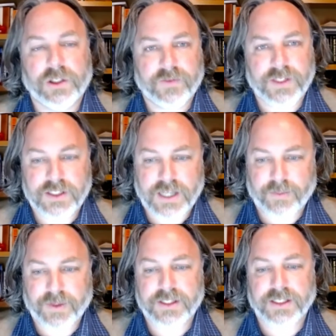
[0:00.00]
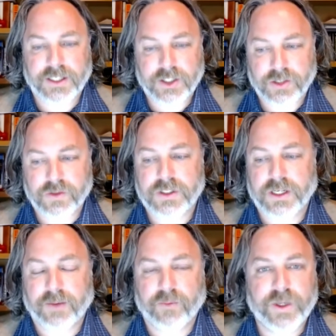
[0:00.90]
of these topics and issues.
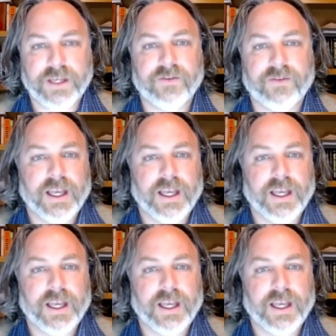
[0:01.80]
We have